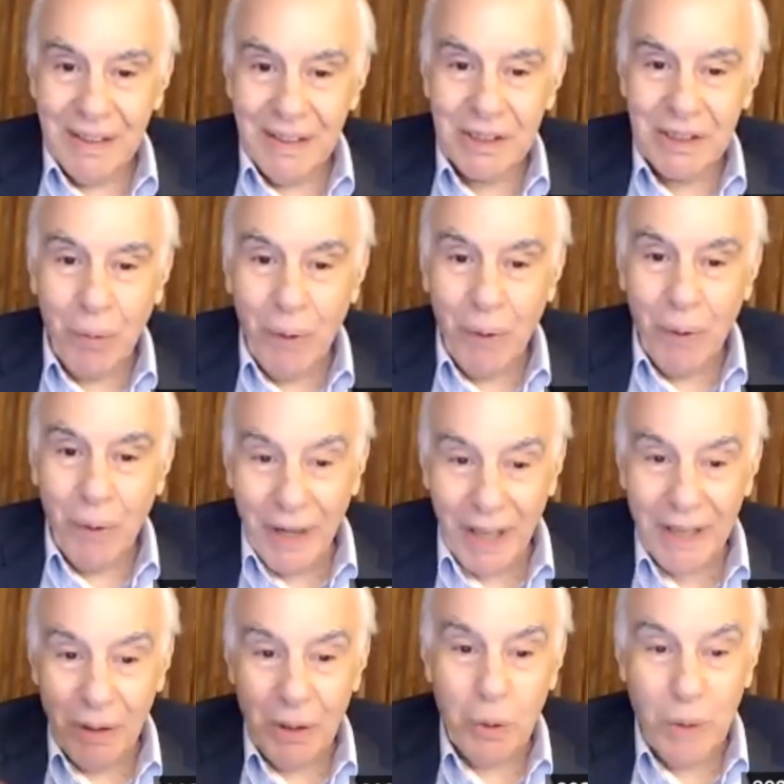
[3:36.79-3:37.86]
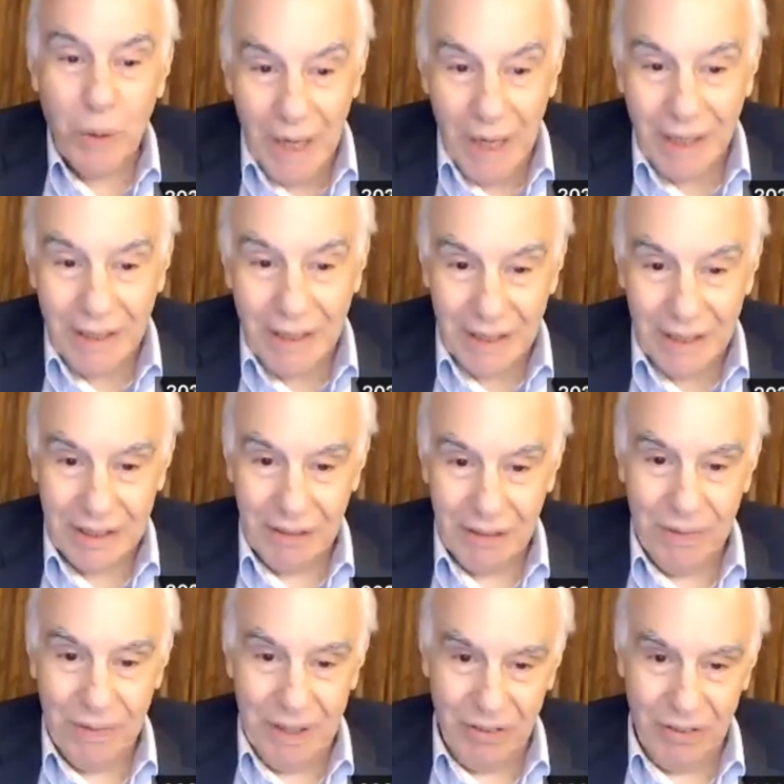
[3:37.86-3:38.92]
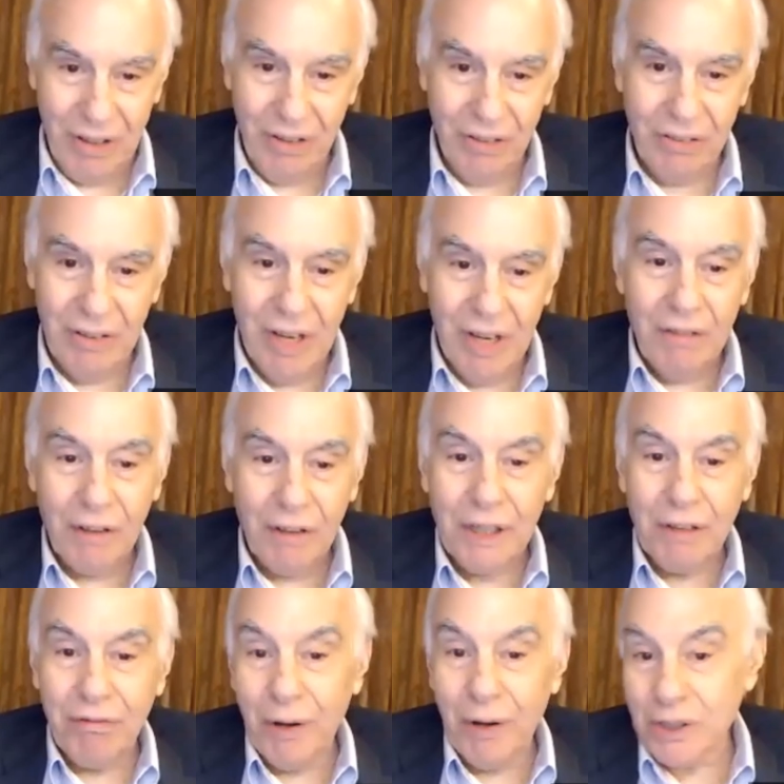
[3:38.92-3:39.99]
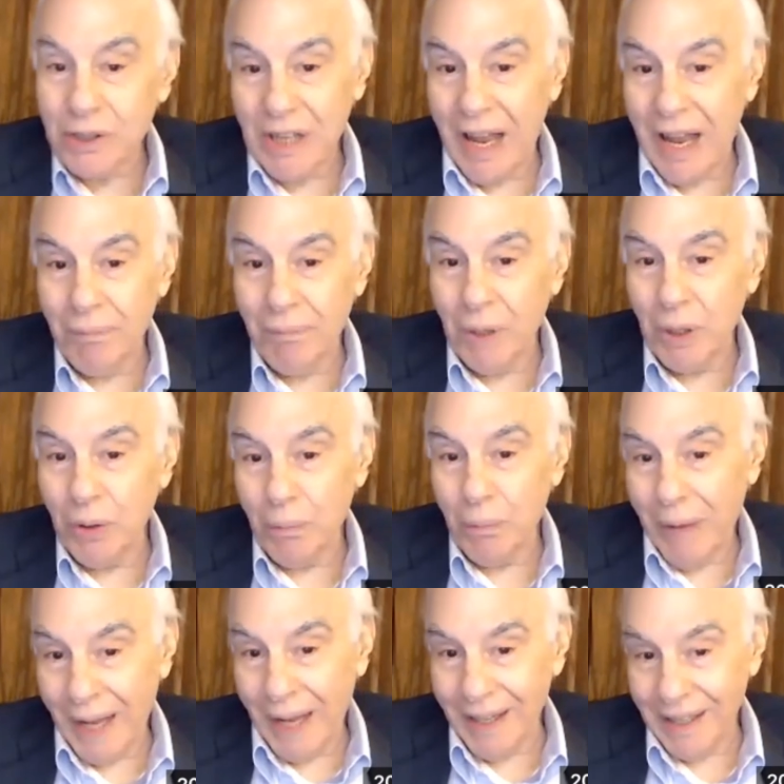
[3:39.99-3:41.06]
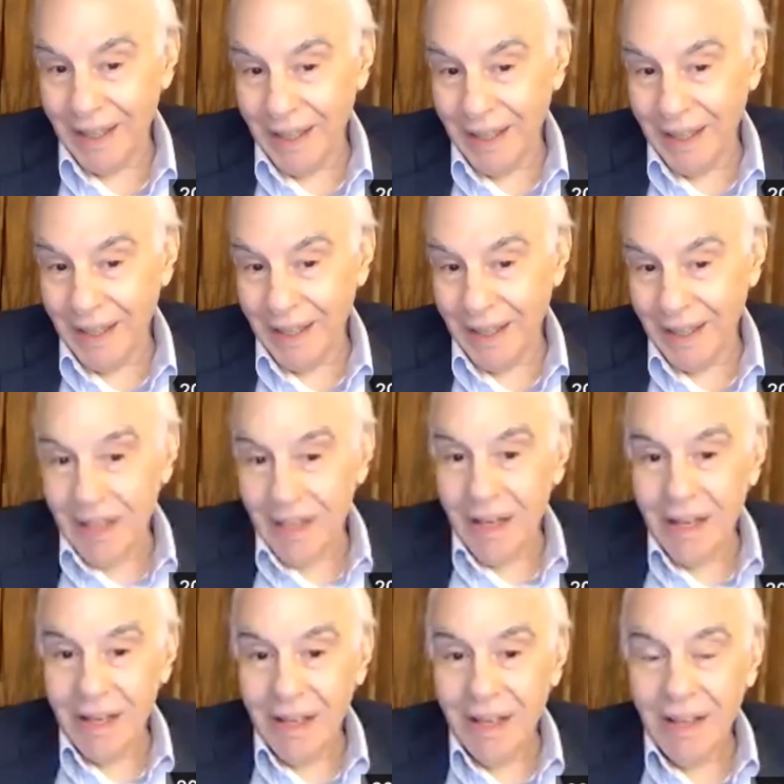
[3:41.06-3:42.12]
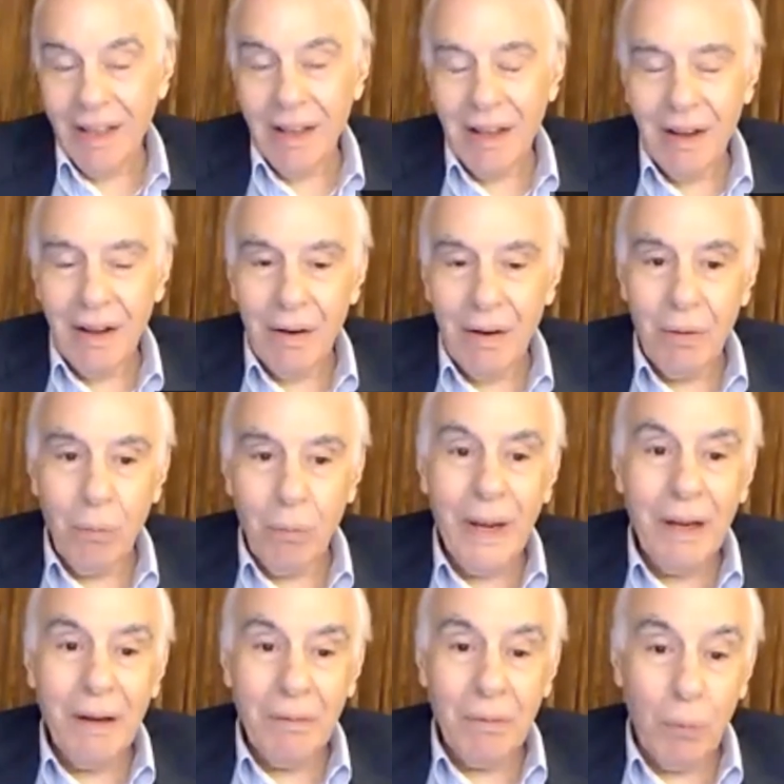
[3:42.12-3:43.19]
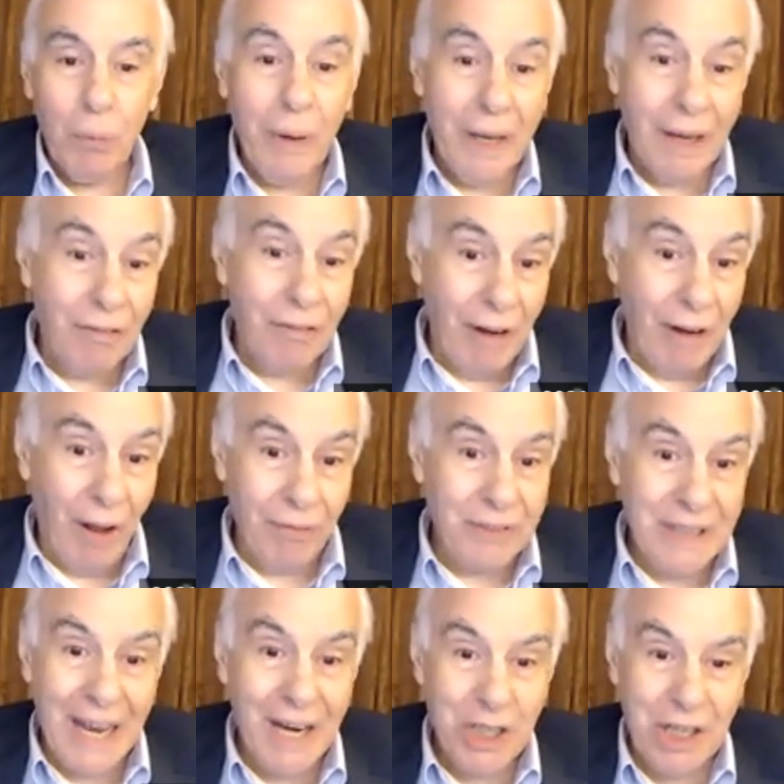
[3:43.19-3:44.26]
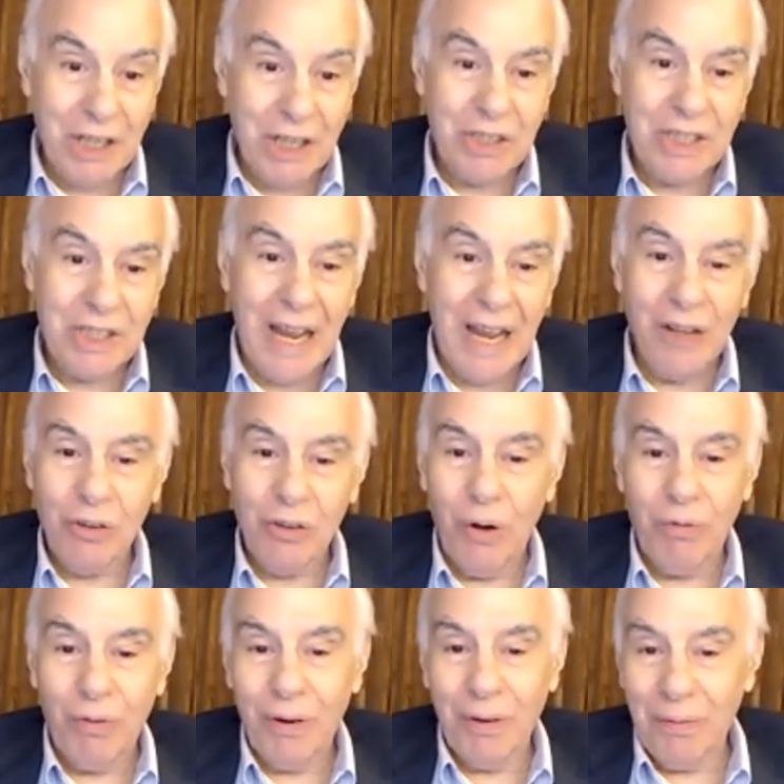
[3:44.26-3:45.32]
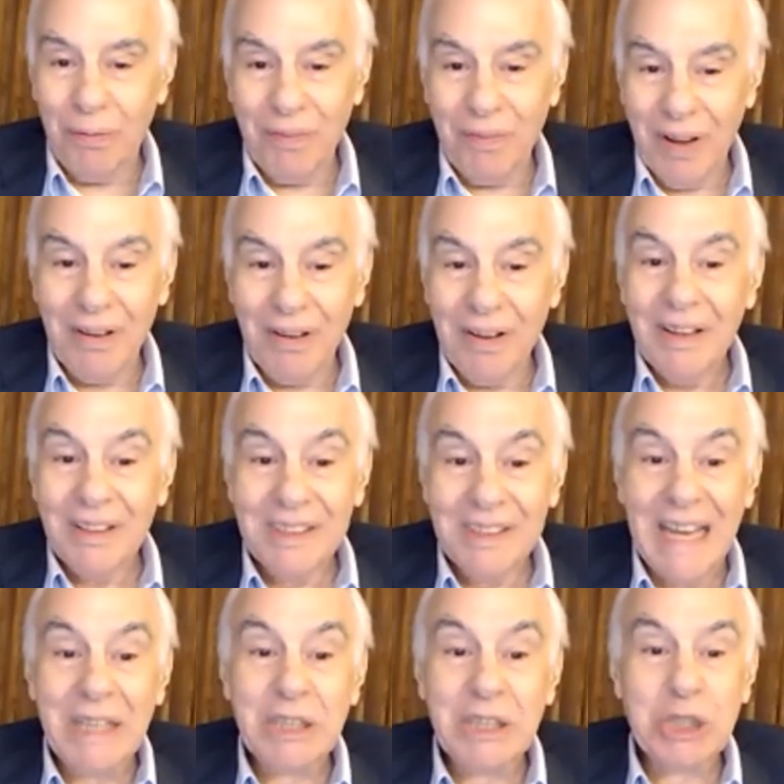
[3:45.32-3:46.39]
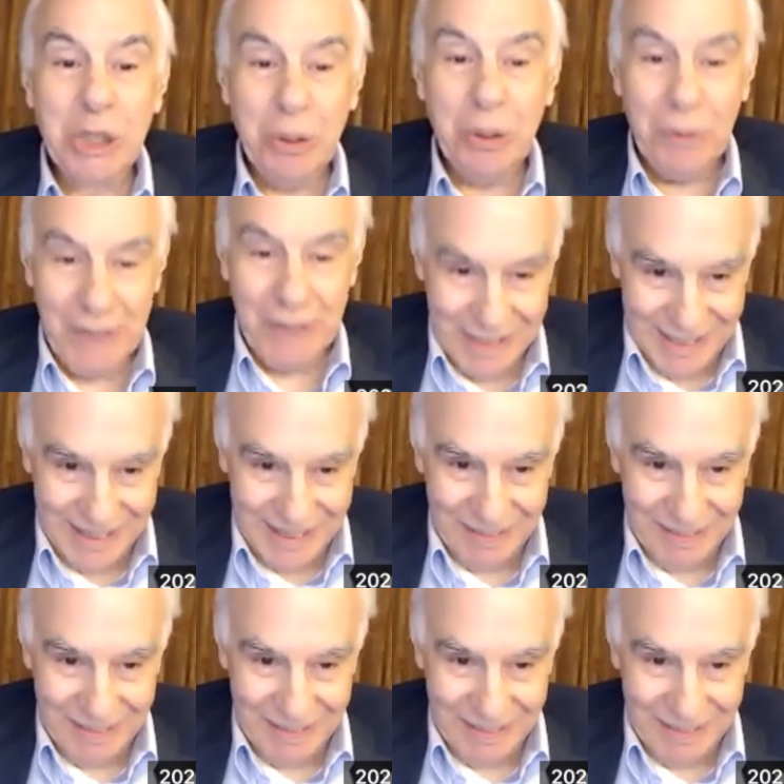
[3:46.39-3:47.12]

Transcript: So, another uniqueness of this is for the first time in humanity, we, we evolved nation states over centuries.